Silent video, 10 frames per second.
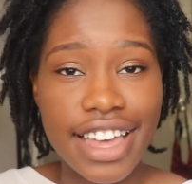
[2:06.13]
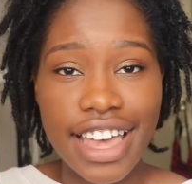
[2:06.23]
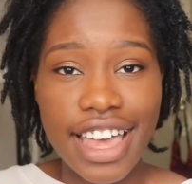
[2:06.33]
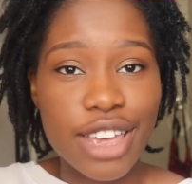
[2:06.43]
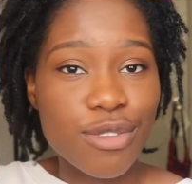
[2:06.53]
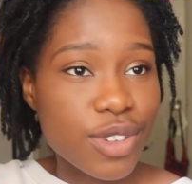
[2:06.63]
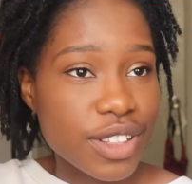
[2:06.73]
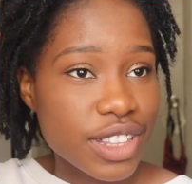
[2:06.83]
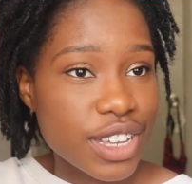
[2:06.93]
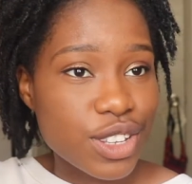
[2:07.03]
I
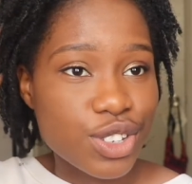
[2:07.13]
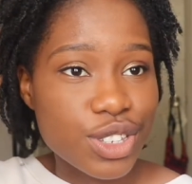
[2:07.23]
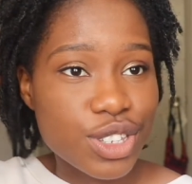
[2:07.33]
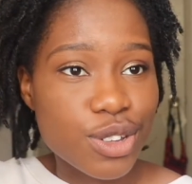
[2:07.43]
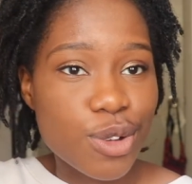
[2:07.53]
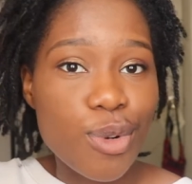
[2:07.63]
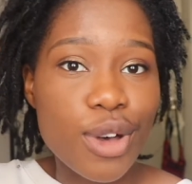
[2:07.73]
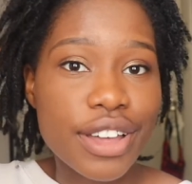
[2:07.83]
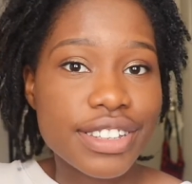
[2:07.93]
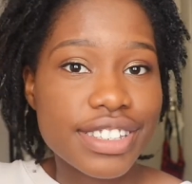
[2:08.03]
really just don't
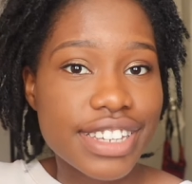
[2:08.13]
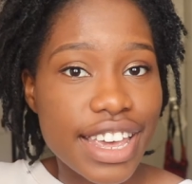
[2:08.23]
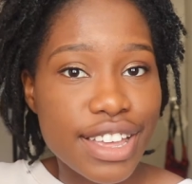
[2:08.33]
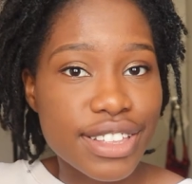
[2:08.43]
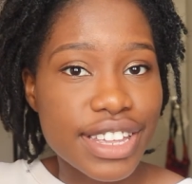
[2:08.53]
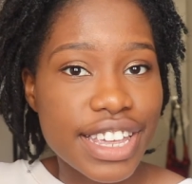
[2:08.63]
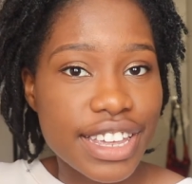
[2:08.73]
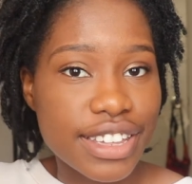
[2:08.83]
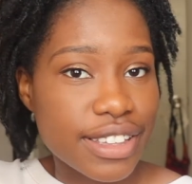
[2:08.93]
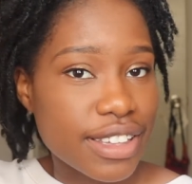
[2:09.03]
want
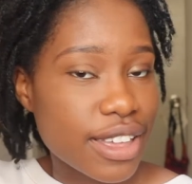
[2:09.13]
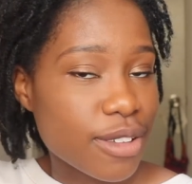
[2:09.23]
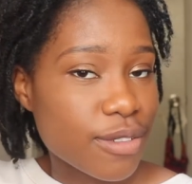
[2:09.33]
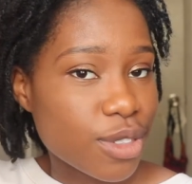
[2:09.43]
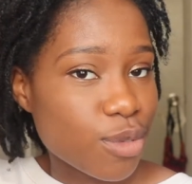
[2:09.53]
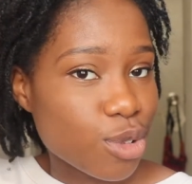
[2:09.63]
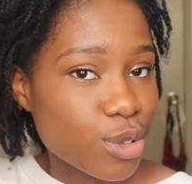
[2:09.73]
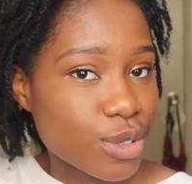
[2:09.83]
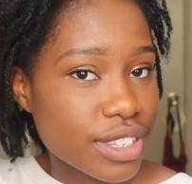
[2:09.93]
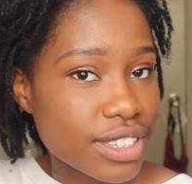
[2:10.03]
tangling of the
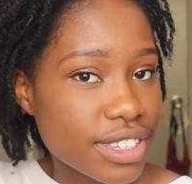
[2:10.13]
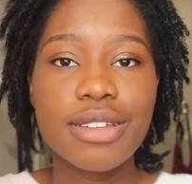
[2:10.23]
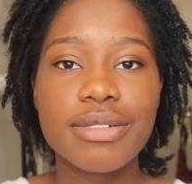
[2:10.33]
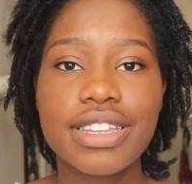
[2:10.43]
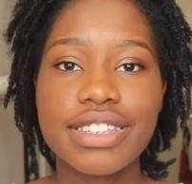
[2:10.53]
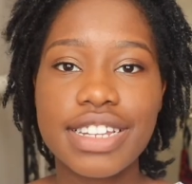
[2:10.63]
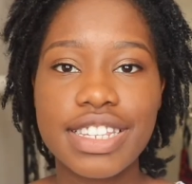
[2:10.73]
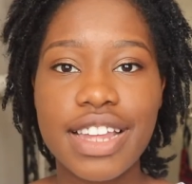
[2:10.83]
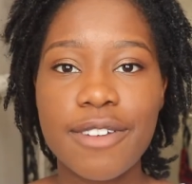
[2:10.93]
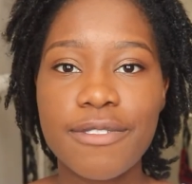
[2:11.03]
roots because
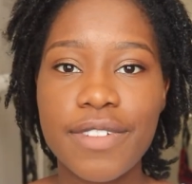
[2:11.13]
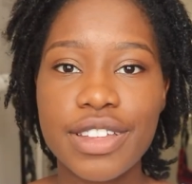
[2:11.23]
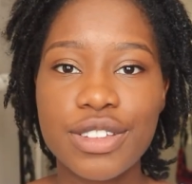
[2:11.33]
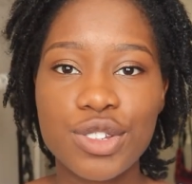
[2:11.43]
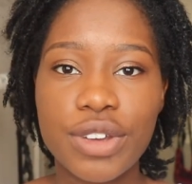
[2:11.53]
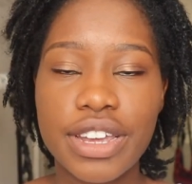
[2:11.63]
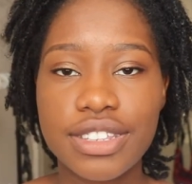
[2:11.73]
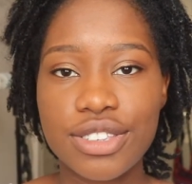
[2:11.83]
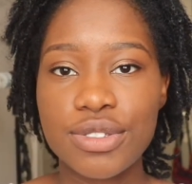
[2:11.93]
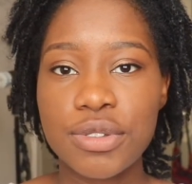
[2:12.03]
it's not fun trying
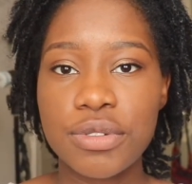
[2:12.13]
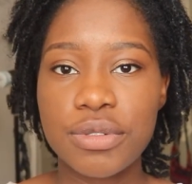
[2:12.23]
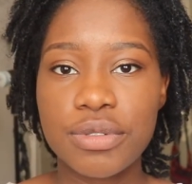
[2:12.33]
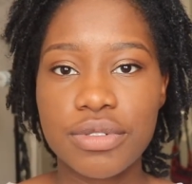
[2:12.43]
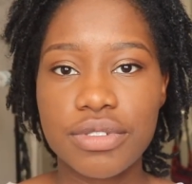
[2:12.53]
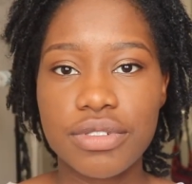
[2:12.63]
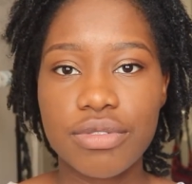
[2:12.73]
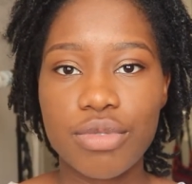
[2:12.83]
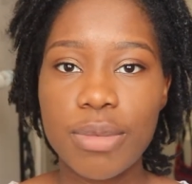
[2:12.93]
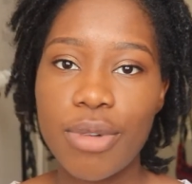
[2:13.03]
to
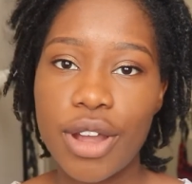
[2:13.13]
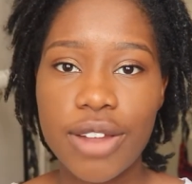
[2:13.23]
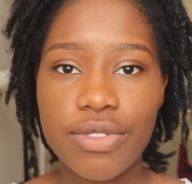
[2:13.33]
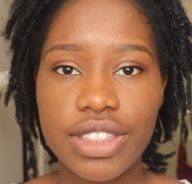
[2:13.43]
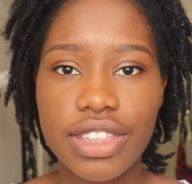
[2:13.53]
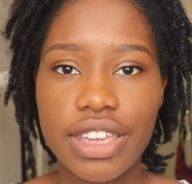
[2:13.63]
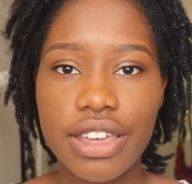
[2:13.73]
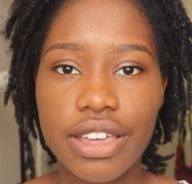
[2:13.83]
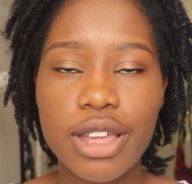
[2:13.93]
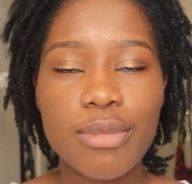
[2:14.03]
repart
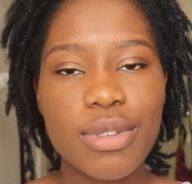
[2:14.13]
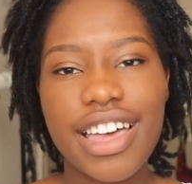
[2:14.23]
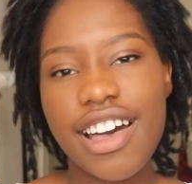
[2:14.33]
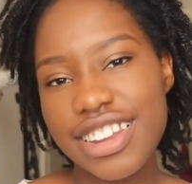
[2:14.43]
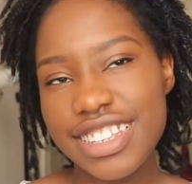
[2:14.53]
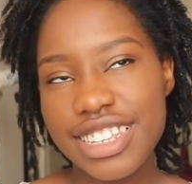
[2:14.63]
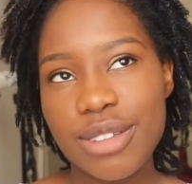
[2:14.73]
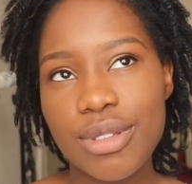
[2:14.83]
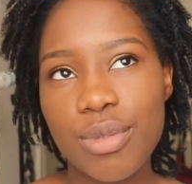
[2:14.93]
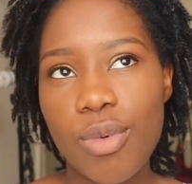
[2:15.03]
everything. But honestly,
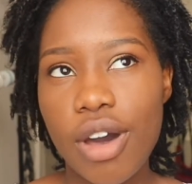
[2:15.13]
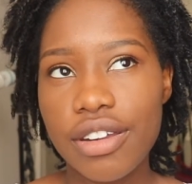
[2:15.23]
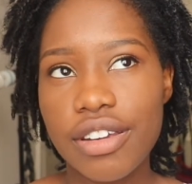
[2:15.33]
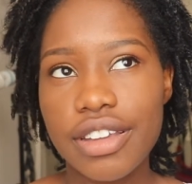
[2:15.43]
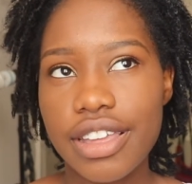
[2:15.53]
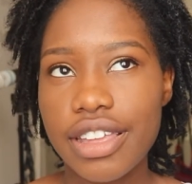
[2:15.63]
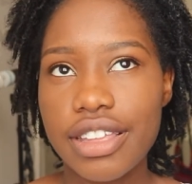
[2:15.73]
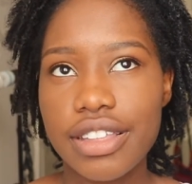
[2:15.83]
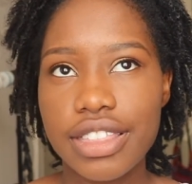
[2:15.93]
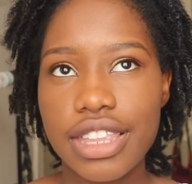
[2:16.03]
with water,
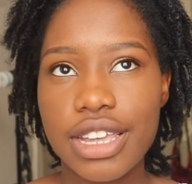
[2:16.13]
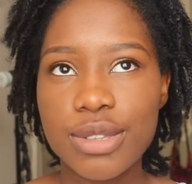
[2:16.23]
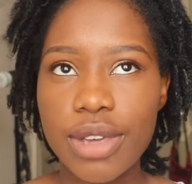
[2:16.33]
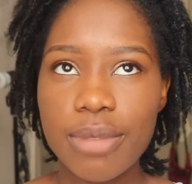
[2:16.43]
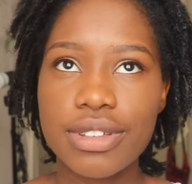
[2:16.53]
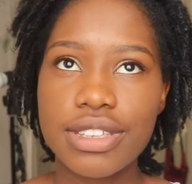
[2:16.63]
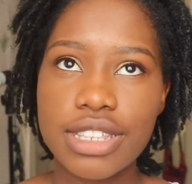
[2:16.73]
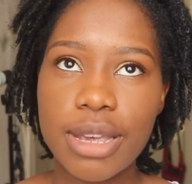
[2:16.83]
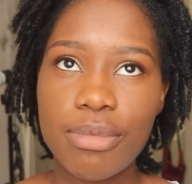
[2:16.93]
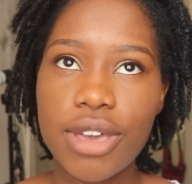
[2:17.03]
things are able to
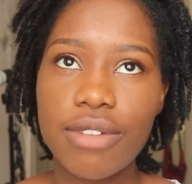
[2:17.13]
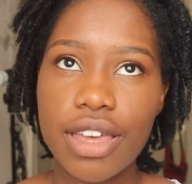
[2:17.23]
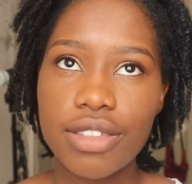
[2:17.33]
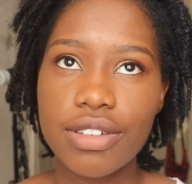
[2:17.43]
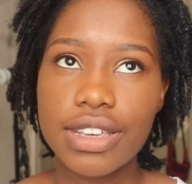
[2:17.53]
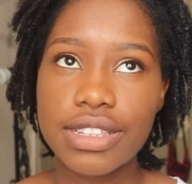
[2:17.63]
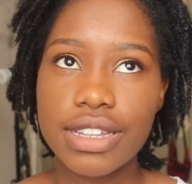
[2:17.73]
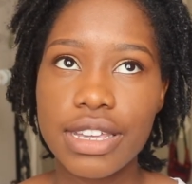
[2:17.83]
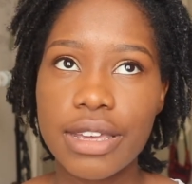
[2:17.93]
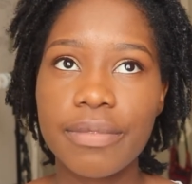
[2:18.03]
separate rather
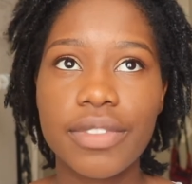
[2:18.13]
easily.